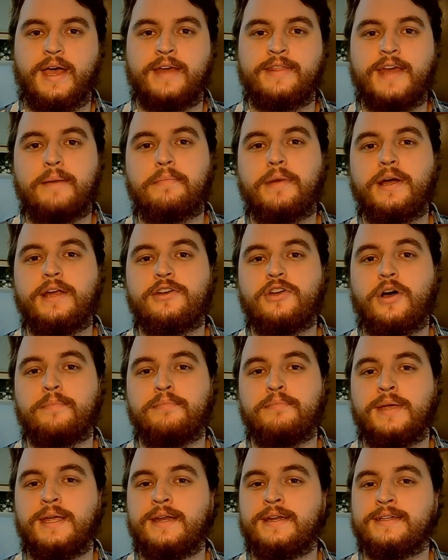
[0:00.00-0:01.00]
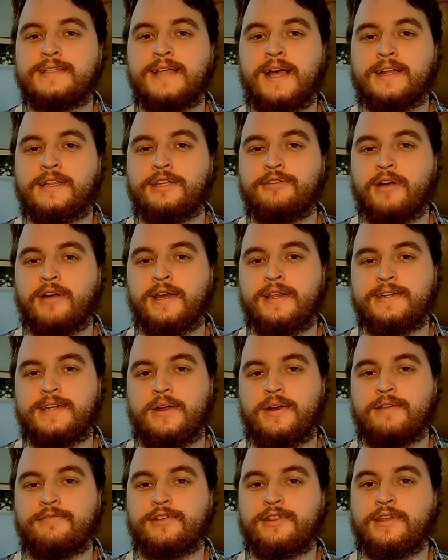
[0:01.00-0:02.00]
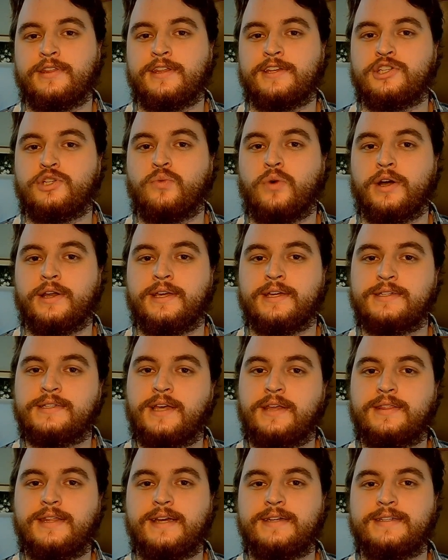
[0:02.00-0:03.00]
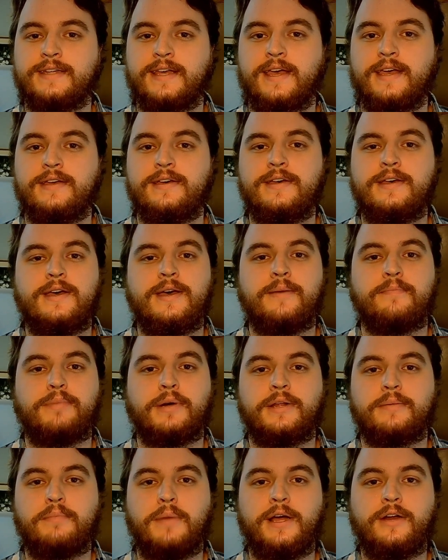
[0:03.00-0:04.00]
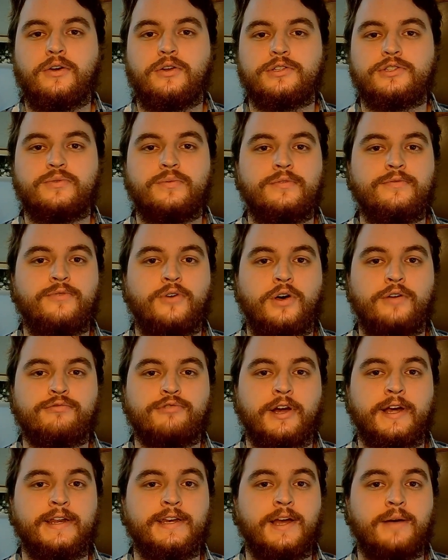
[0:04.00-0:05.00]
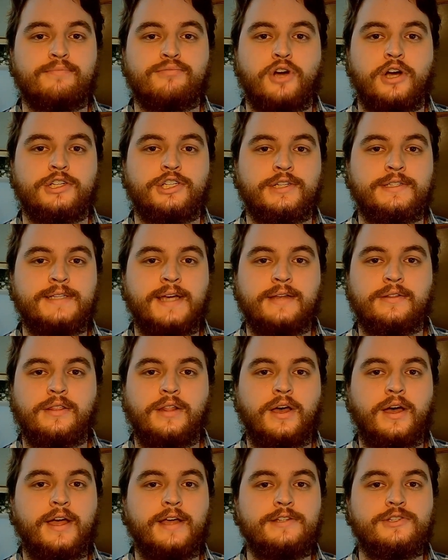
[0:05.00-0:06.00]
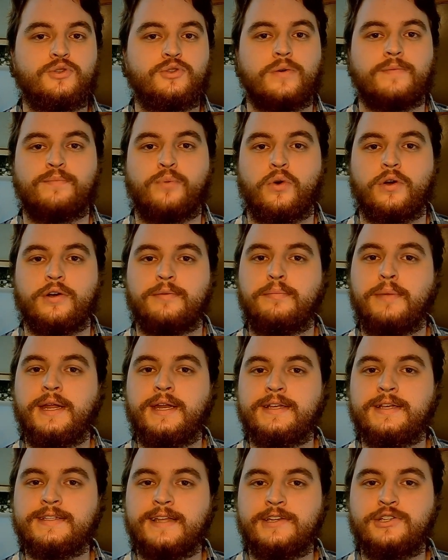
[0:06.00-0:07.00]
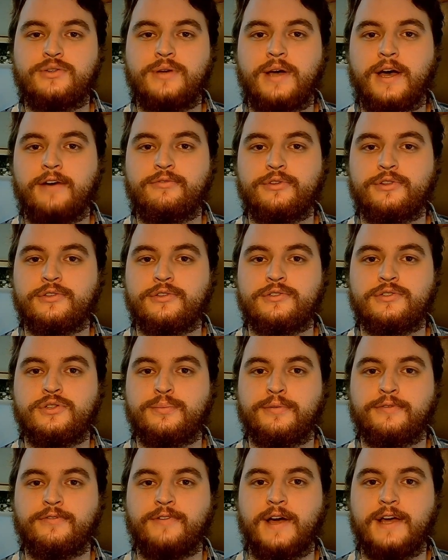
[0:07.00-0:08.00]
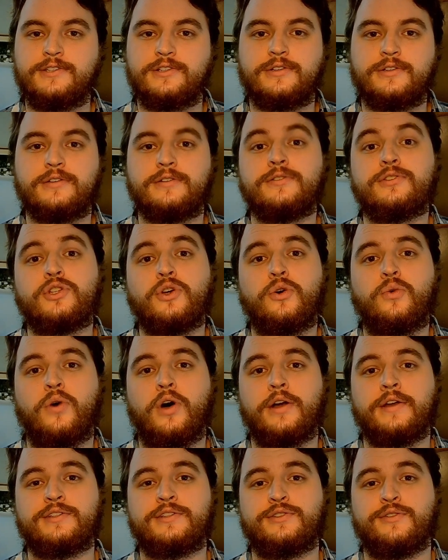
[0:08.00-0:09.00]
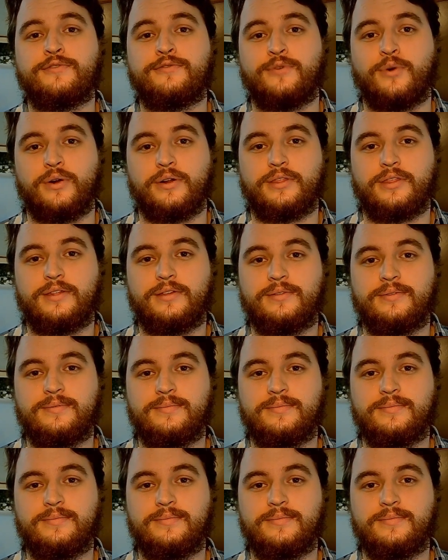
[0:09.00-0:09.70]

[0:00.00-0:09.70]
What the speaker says: And that might not mean exactly writing down everything that you want to get done that day, but it might also involve writing down project deadlines or important meetings that you have with your supervisor, so on and so forth.